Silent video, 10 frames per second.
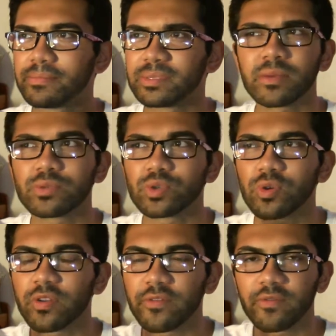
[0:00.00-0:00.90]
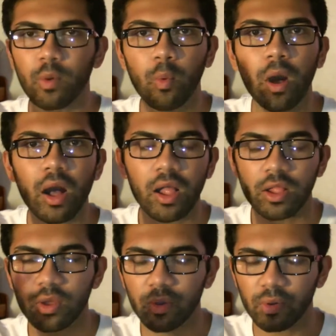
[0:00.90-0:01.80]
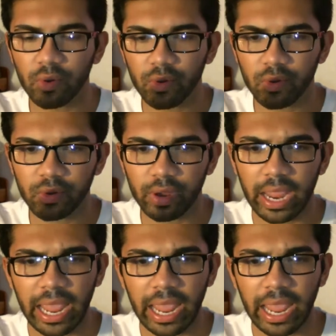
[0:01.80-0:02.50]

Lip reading: some sort of wall,